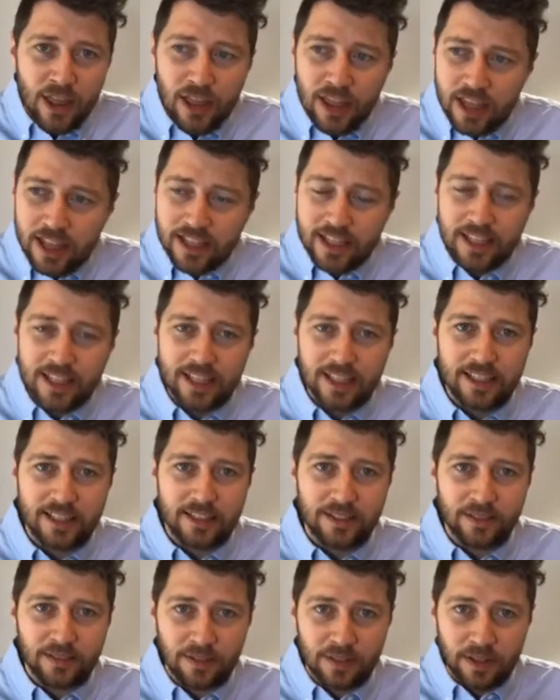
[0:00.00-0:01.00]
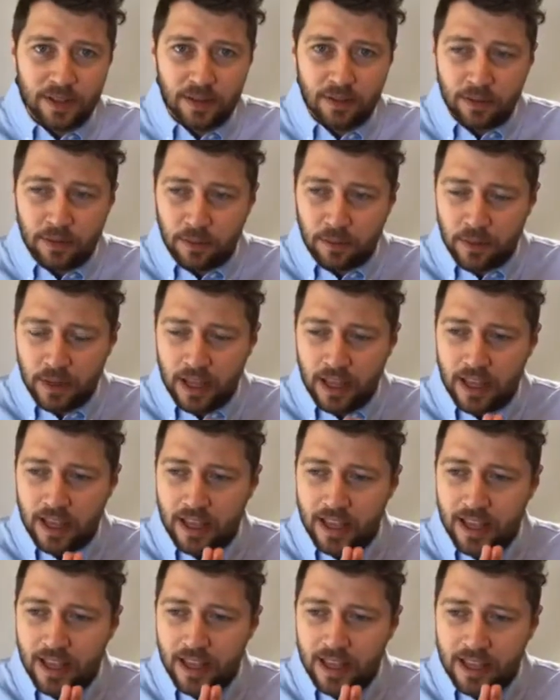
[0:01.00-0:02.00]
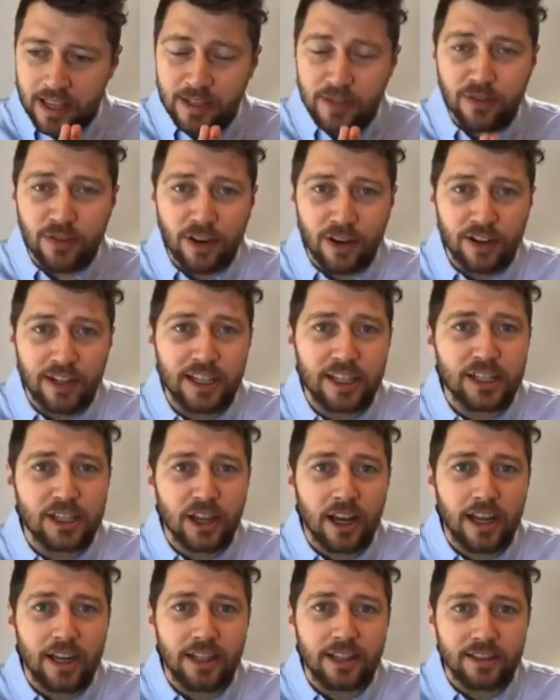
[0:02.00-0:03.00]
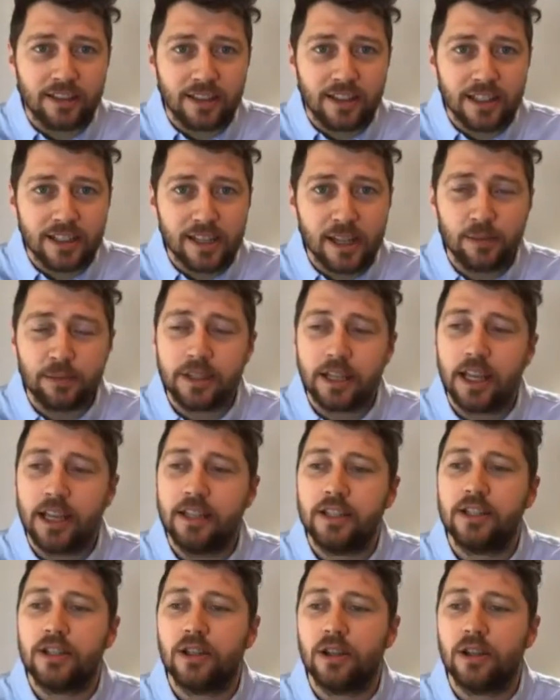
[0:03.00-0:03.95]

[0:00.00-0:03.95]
This is very exciting, this update.